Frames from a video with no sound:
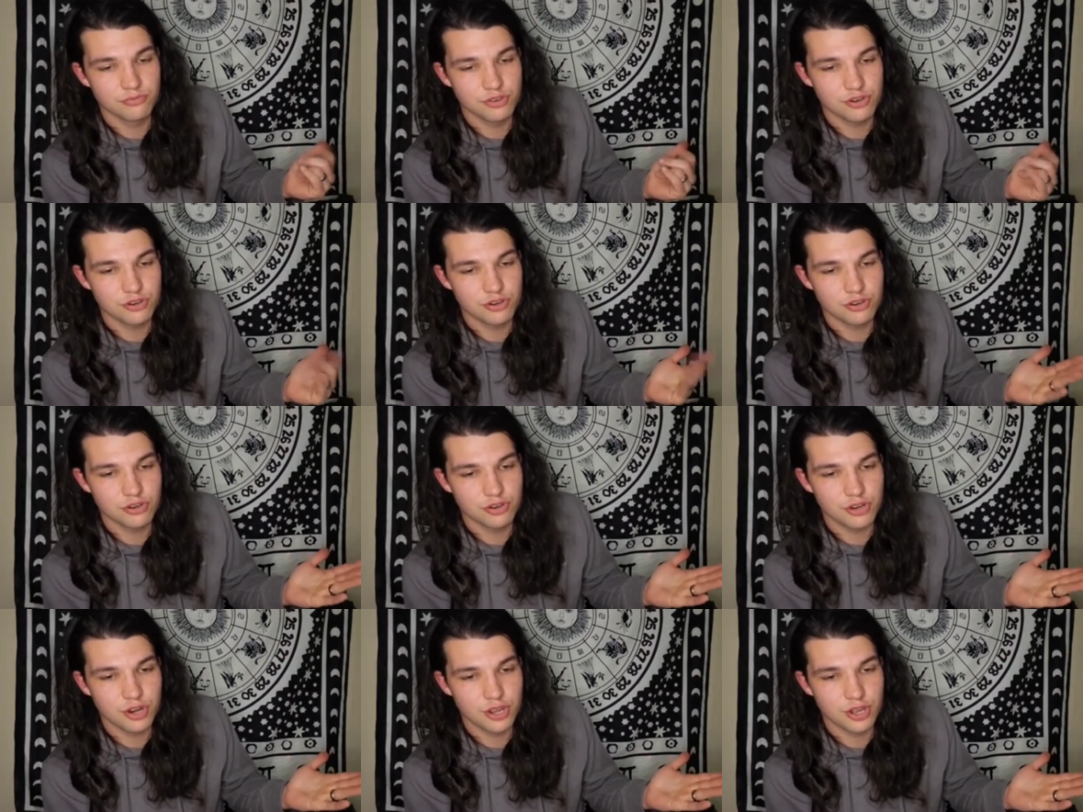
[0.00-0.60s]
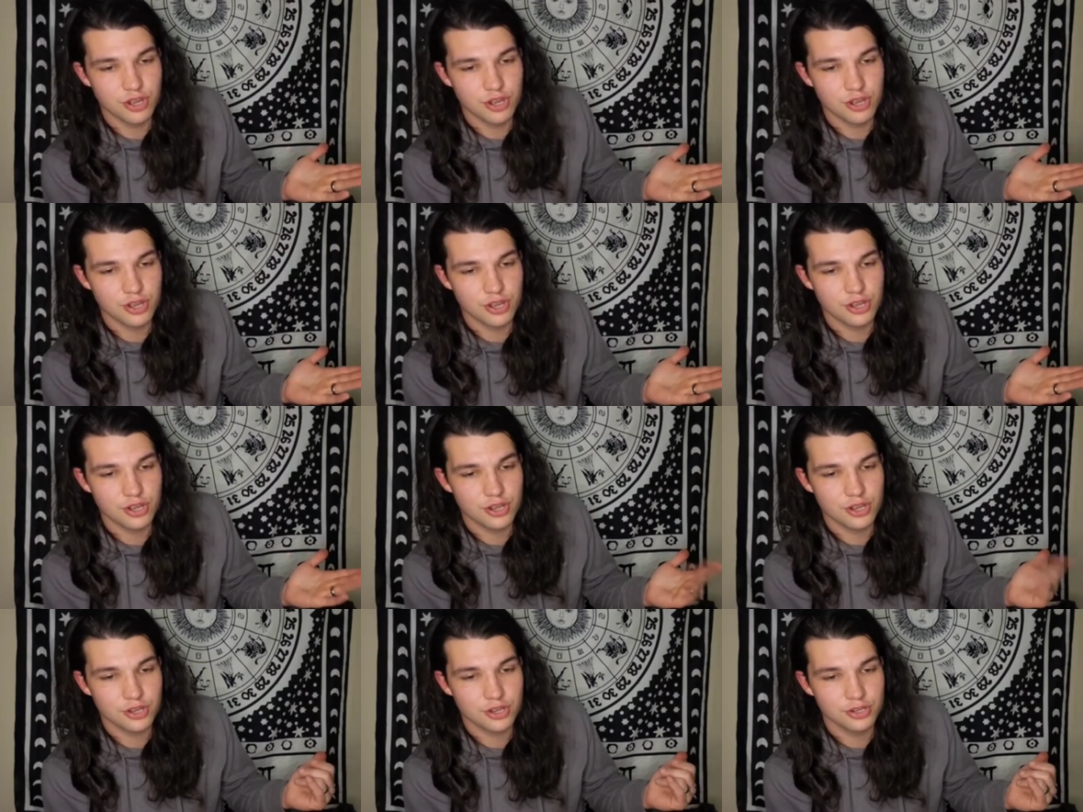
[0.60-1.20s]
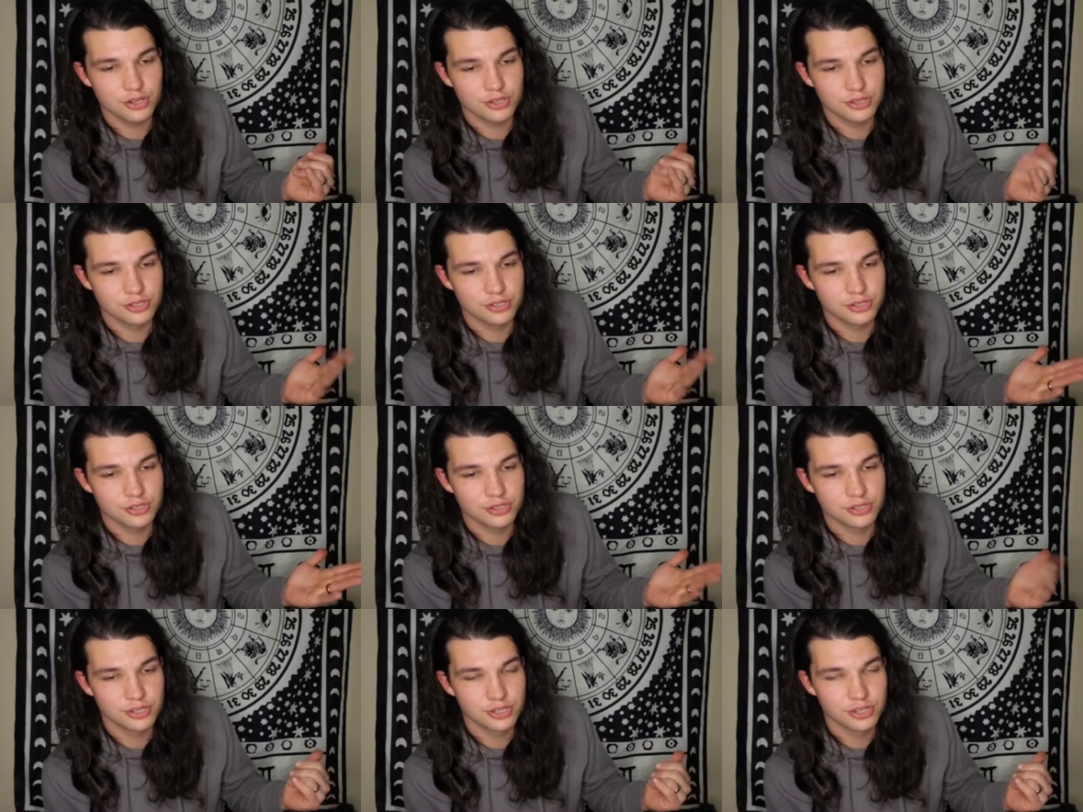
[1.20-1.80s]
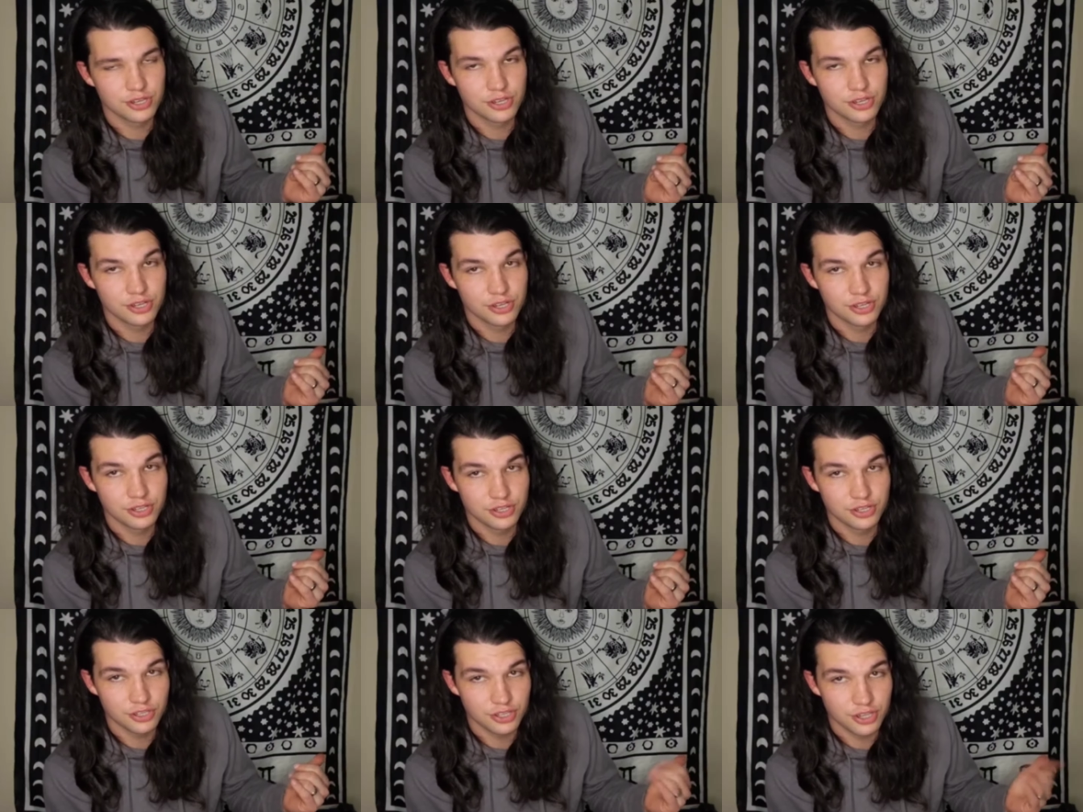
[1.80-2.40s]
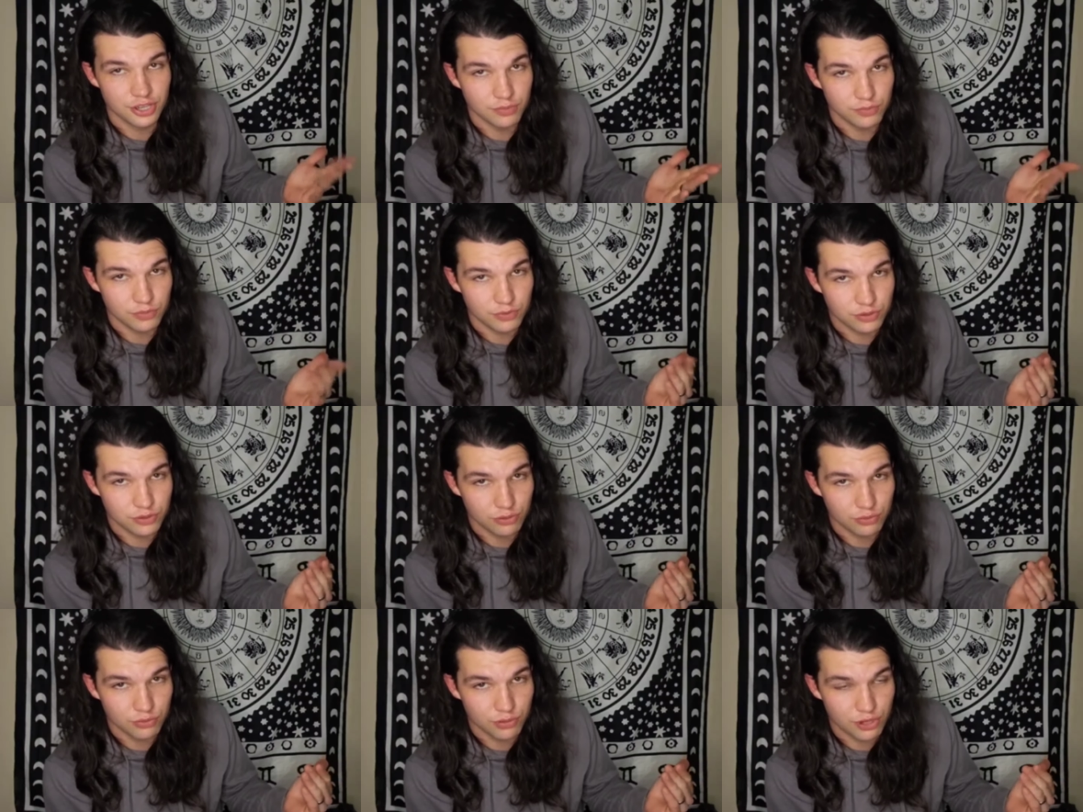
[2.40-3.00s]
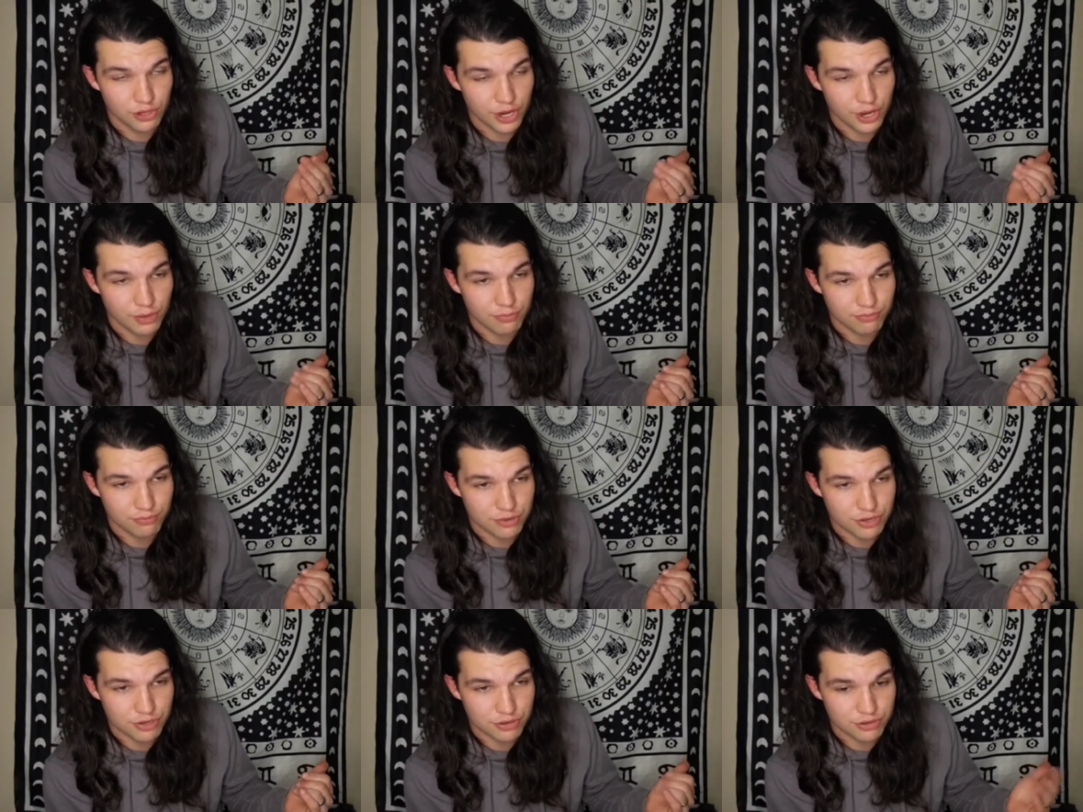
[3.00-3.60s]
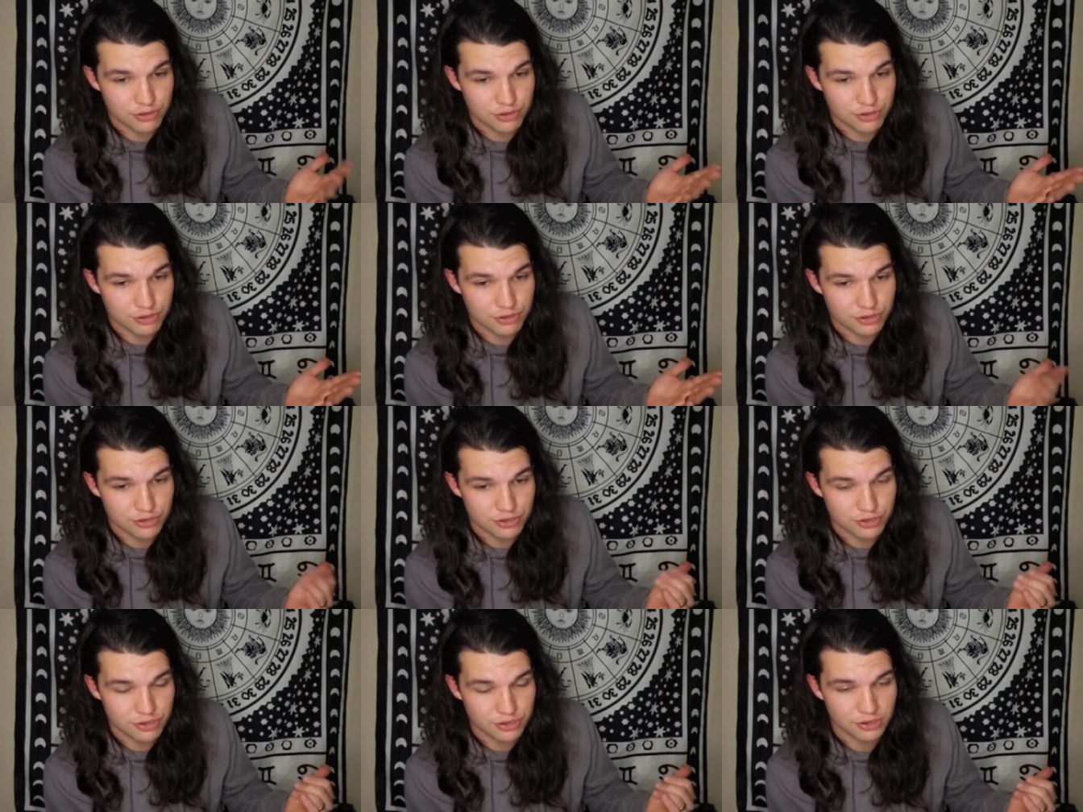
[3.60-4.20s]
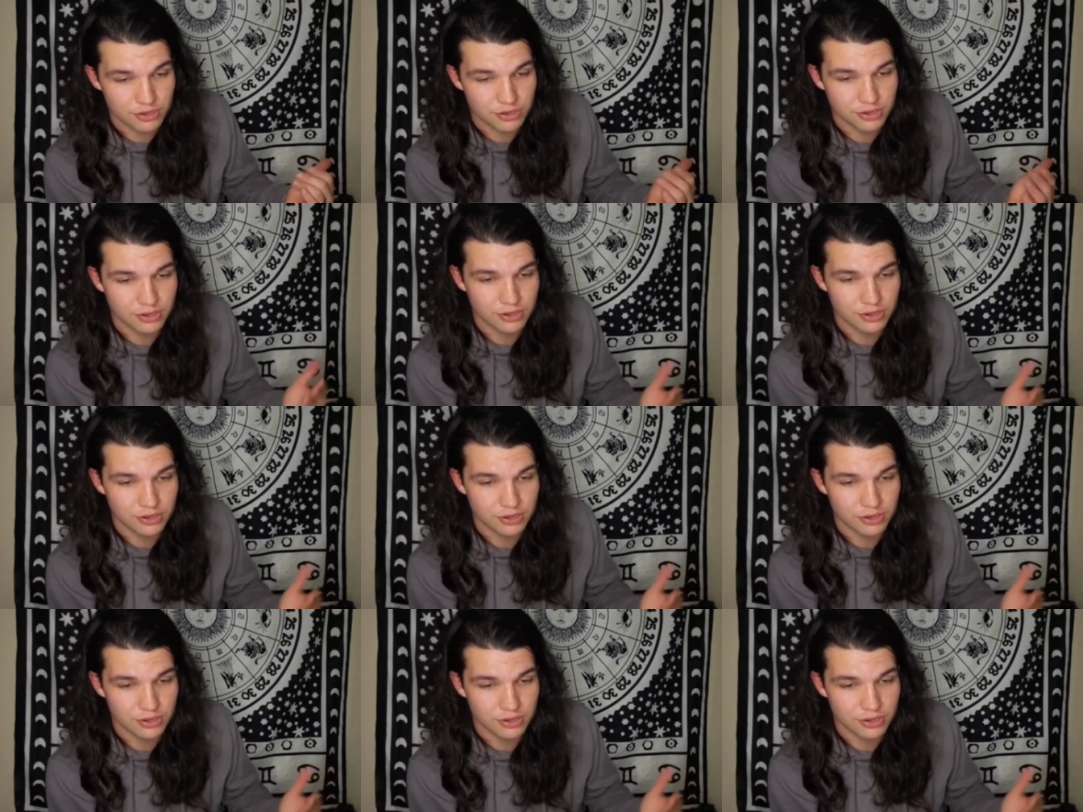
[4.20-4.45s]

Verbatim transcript: You can uh, keep doing that business.